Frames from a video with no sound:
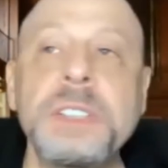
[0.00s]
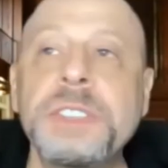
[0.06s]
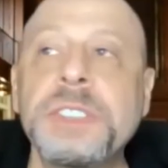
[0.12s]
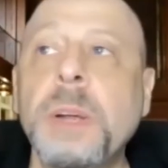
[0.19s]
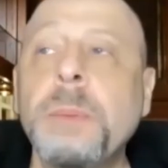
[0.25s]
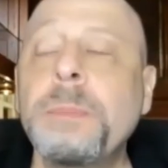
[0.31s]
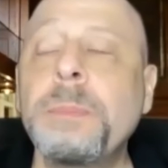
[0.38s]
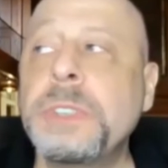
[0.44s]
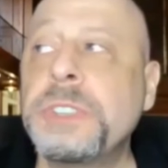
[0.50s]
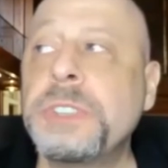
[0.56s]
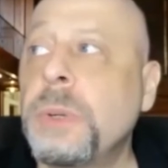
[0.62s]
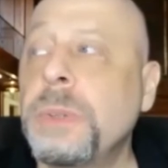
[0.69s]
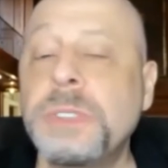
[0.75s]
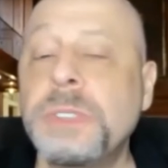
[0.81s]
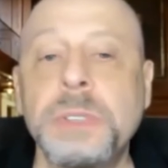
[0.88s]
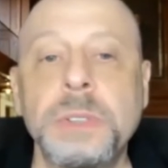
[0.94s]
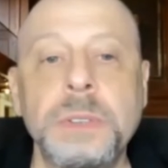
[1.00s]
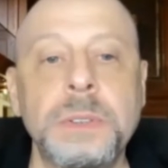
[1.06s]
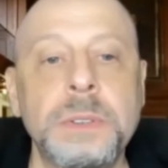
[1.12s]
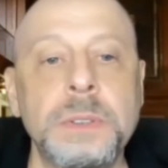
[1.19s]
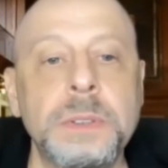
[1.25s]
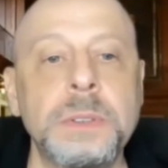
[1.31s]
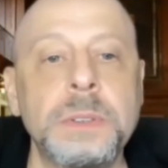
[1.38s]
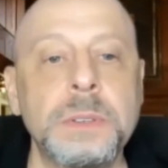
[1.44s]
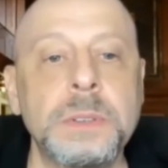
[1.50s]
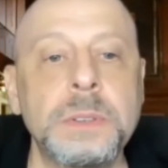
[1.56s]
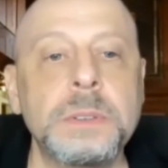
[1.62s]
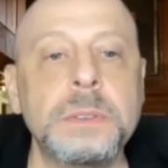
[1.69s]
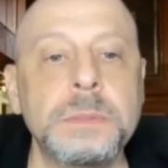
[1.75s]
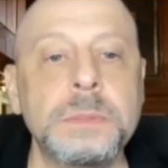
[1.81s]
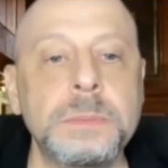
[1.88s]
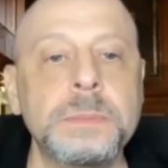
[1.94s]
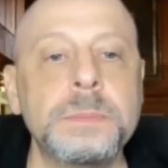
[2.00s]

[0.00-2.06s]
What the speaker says: But these create meaningful